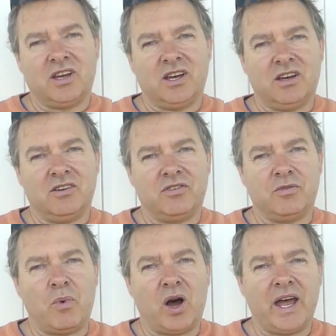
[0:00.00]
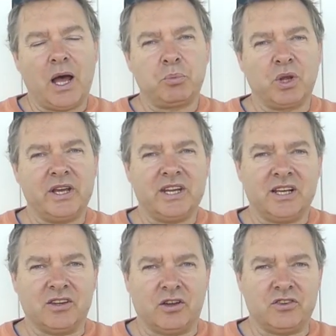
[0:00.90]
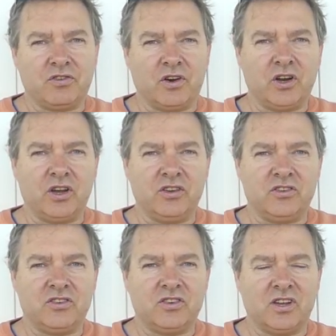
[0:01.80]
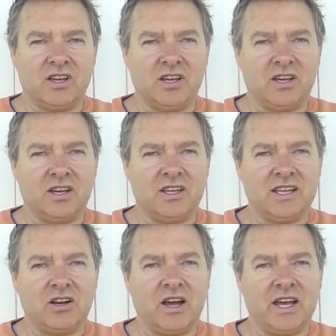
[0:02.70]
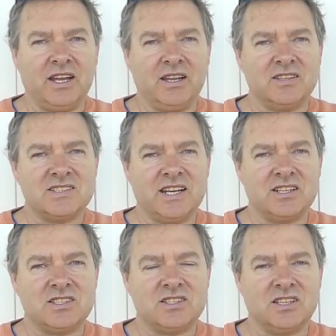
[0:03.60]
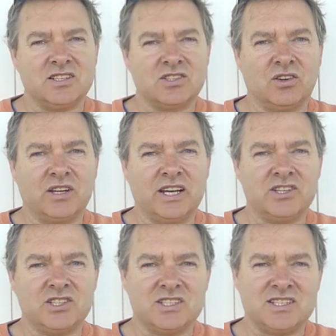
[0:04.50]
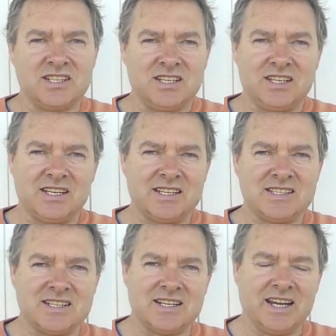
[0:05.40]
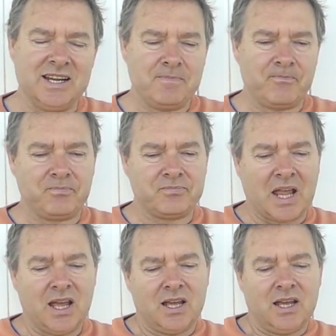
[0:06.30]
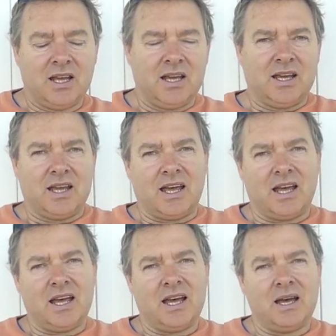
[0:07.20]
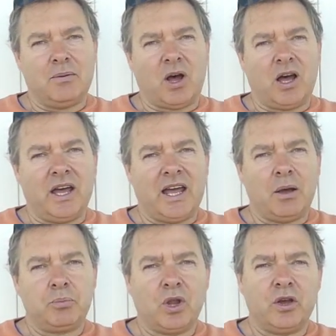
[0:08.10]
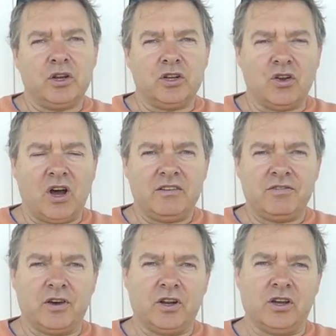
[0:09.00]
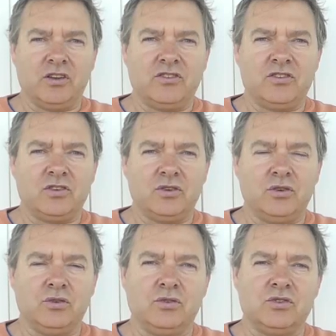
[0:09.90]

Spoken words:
of my uploading those photos that I sent to the stock agency yesterday. I uploaded 9 photos to